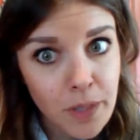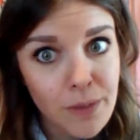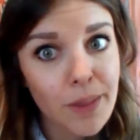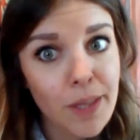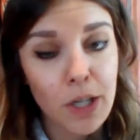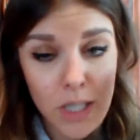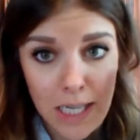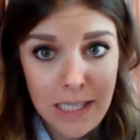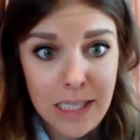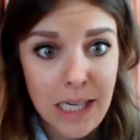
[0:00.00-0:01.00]
They're
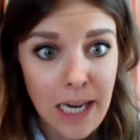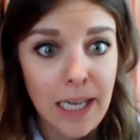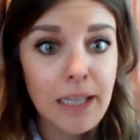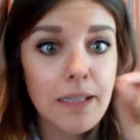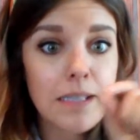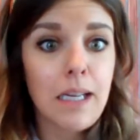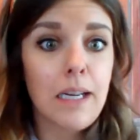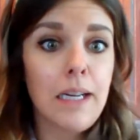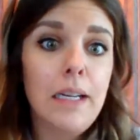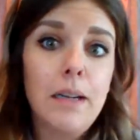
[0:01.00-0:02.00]
nice and tight, the sun
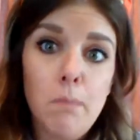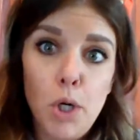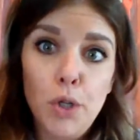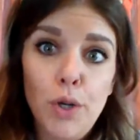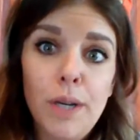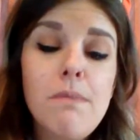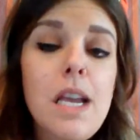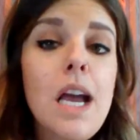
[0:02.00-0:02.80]
and Mercury.